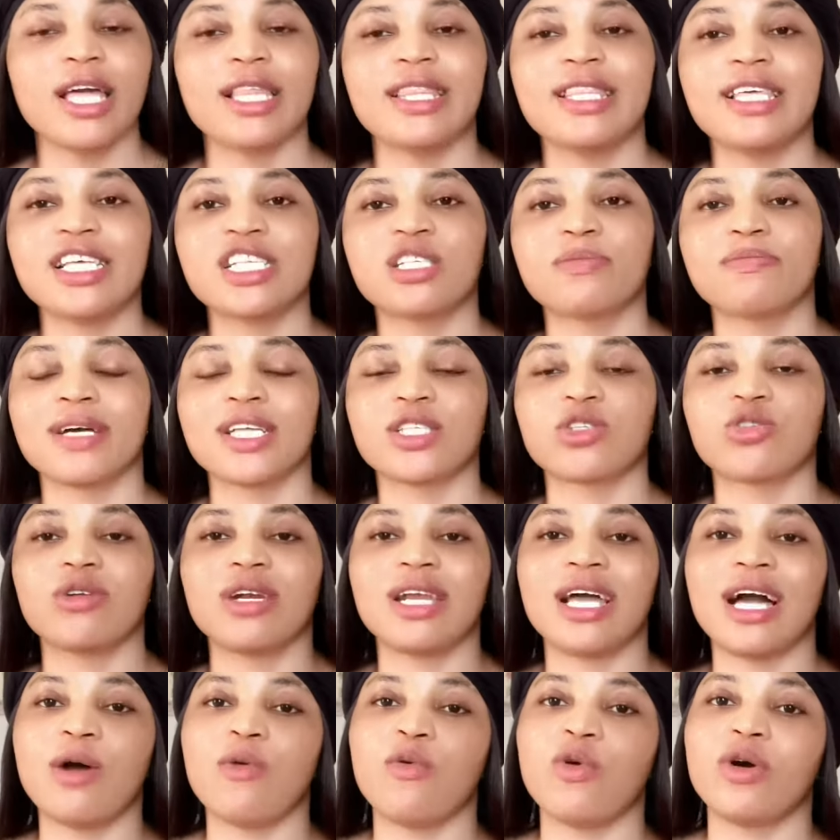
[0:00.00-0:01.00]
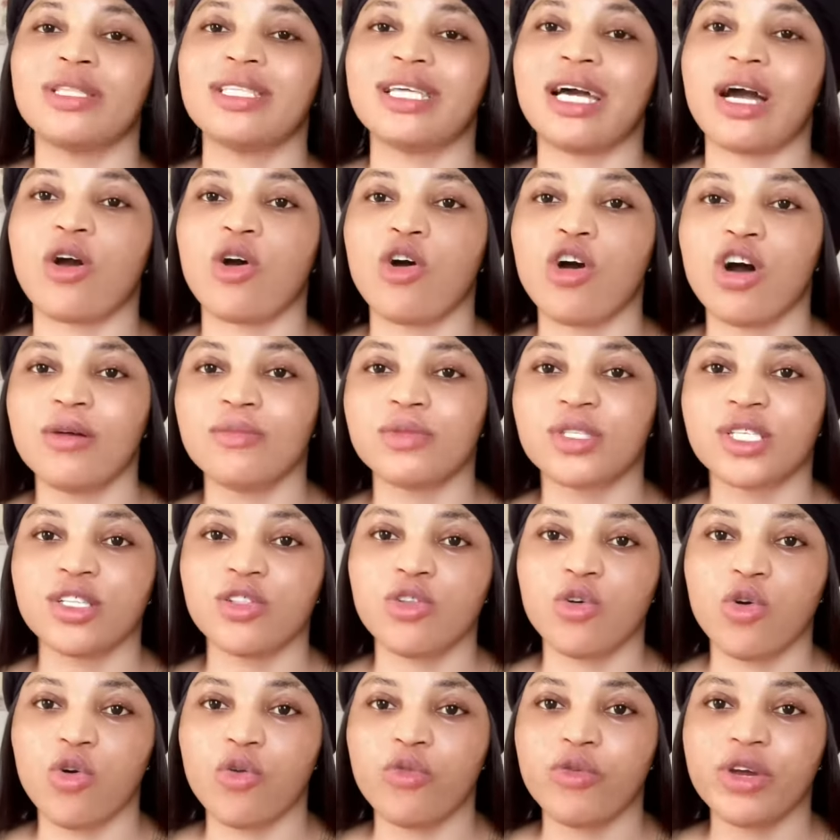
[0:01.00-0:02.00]
This particular one that comes
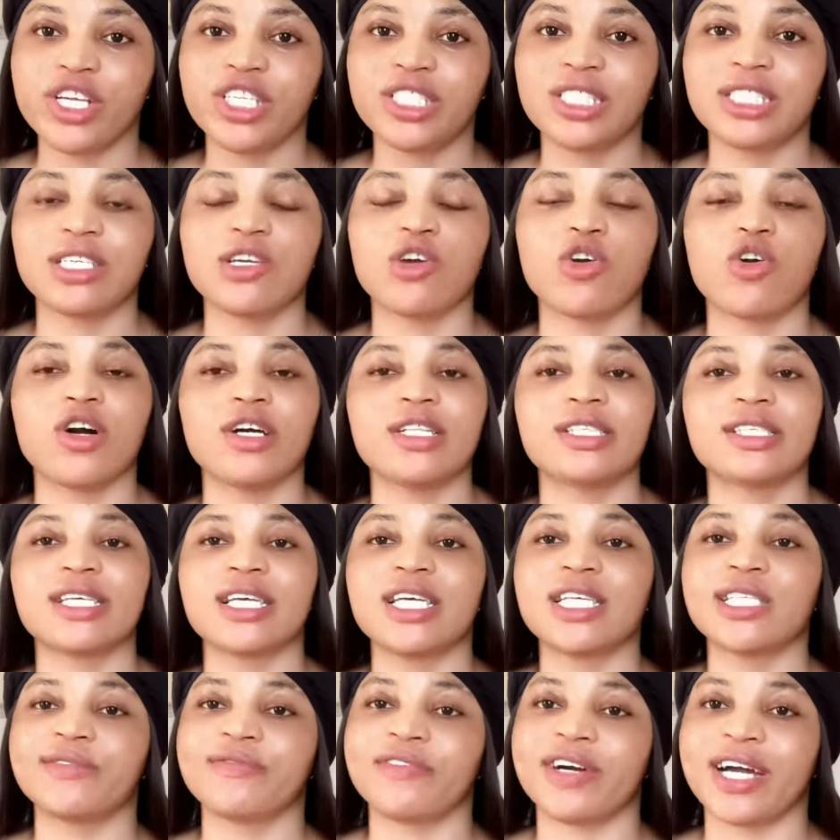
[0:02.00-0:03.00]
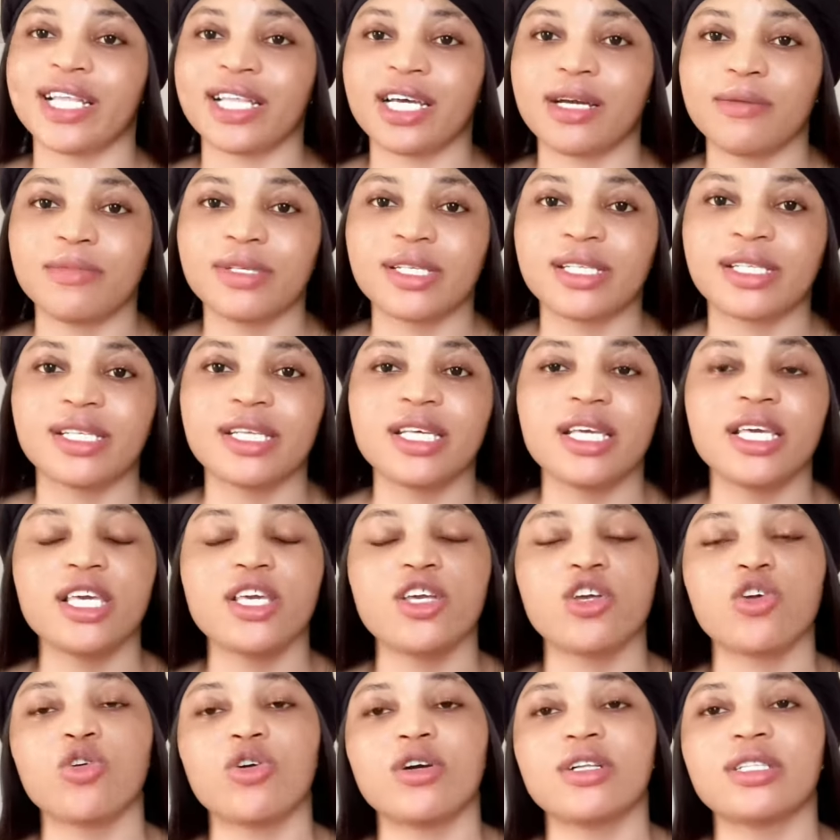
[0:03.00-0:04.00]
in orange, it contains vitamin
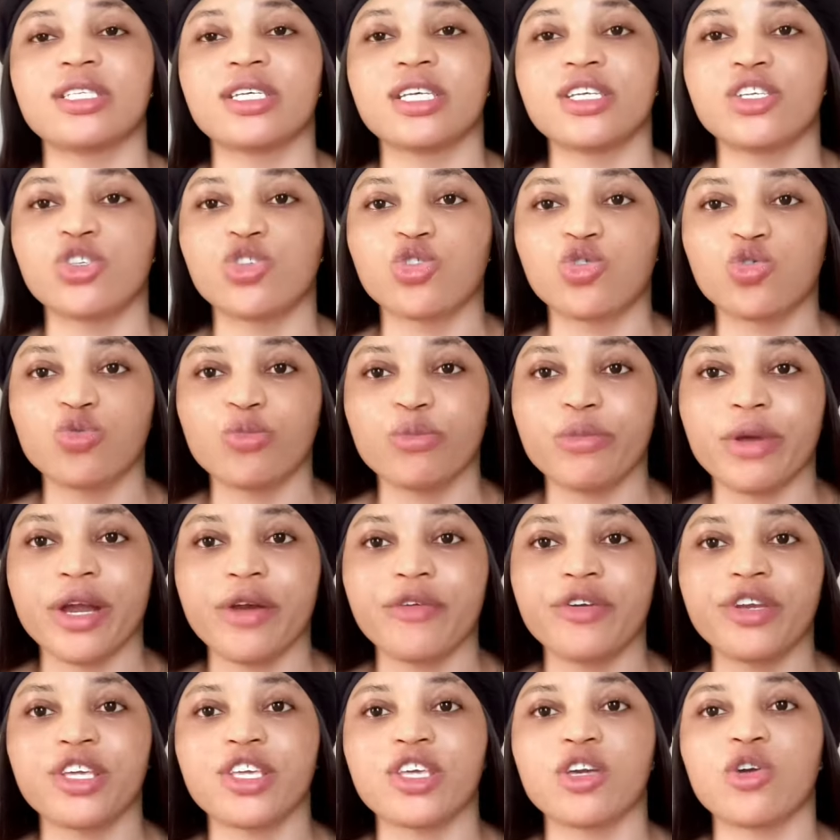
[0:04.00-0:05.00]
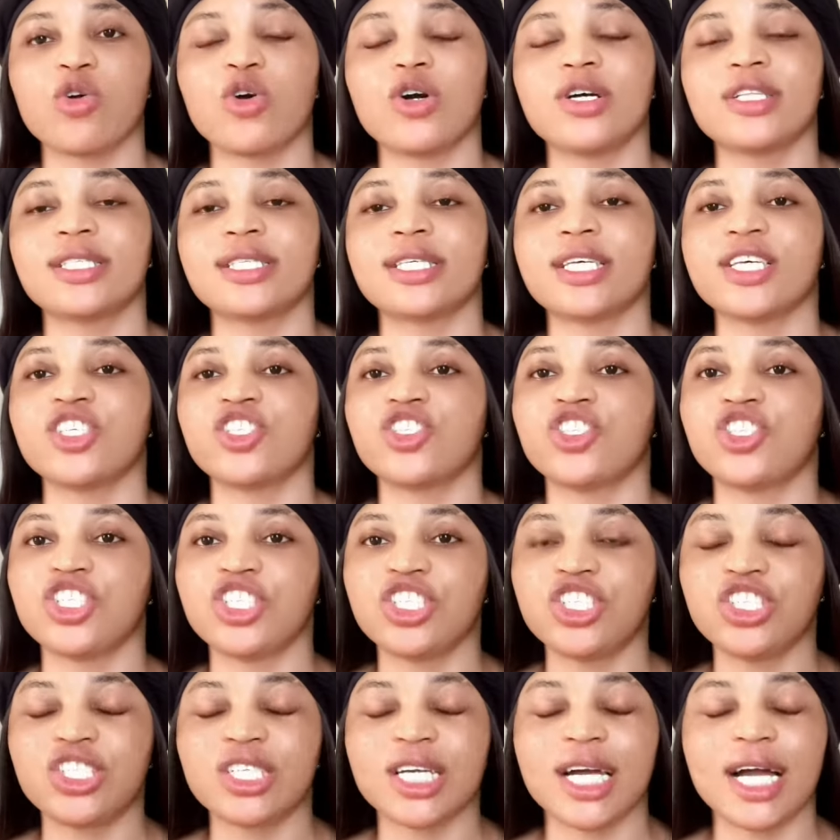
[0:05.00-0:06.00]
C, it contains turmeric, it contains
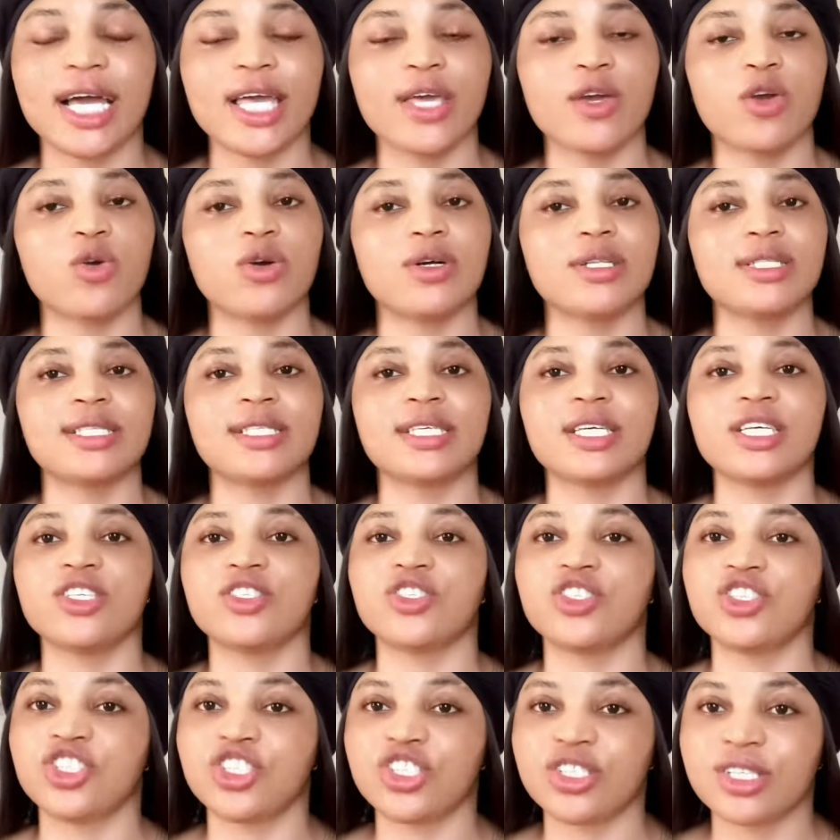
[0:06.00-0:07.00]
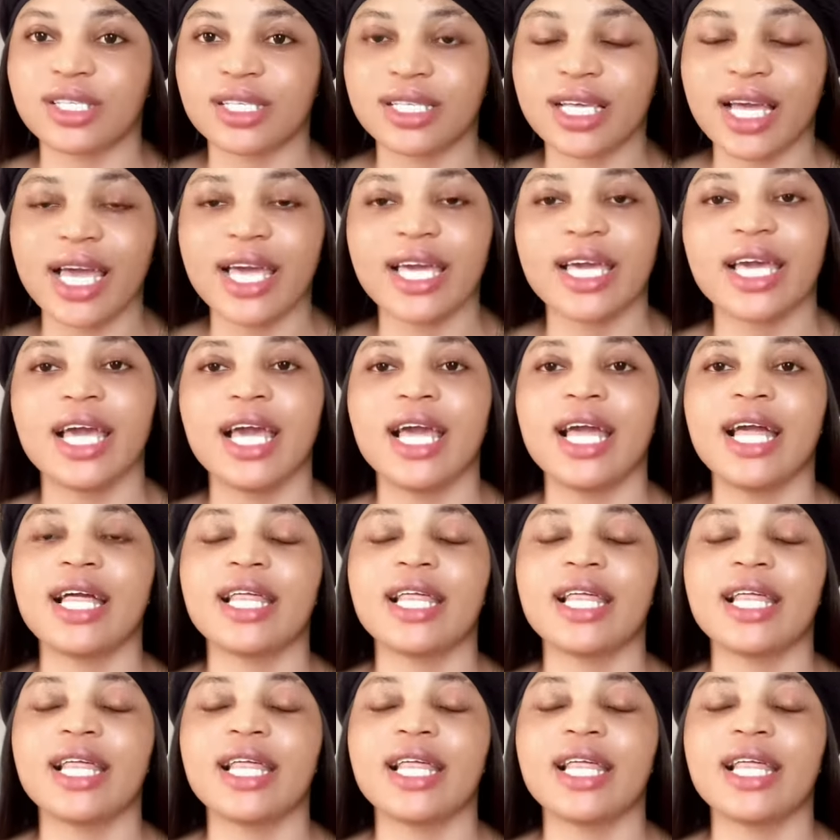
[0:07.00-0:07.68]
ginger, it contains ginseng.